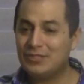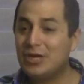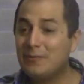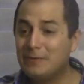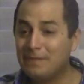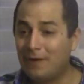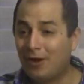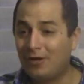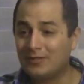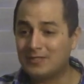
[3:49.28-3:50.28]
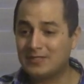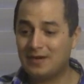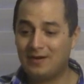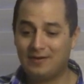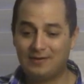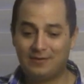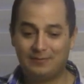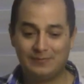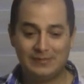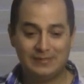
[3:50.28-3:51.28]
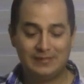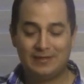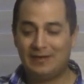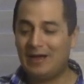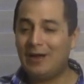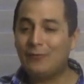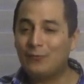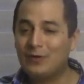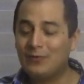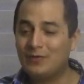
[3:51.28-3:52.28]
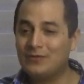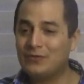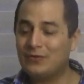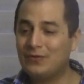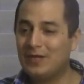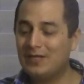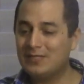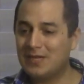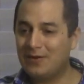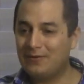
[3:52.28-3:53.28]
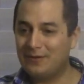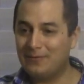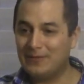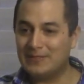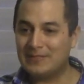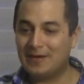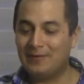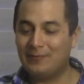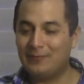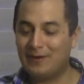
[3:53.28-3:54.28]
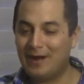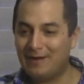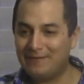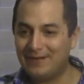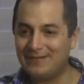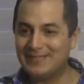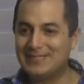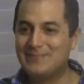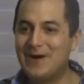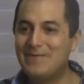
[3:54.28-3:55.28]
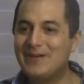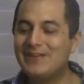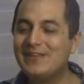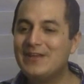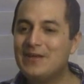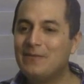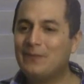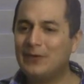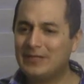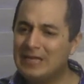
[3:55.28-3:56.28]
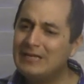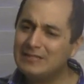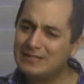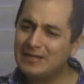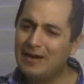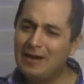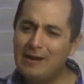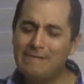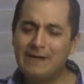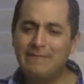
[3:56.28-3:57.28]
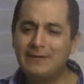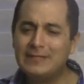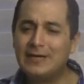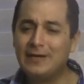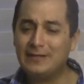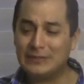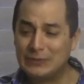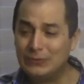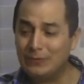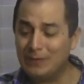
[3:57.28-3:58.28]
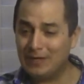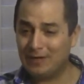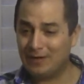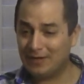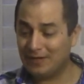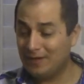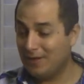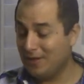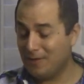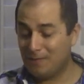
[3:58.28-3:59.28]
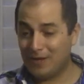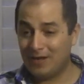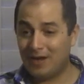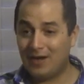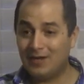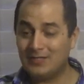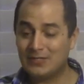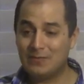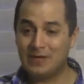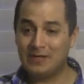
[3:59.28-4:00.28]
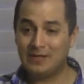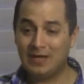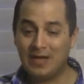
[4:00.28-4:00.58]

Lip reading: Jamie Foxx, I don't really want to throw names out there because I don't have it at this moment, but it is tough. Every time I turn my eyes or my